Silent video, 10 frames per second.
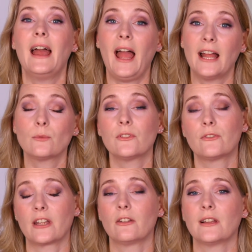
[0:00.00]
and with the
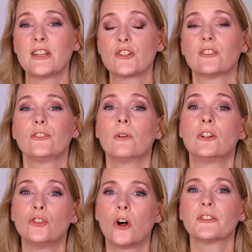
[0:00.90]
regulations, you
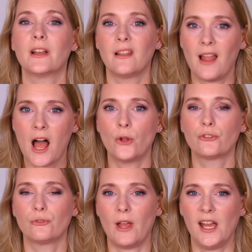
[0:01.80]
are not
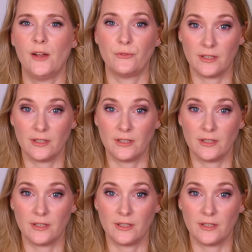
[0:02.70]
allowed to have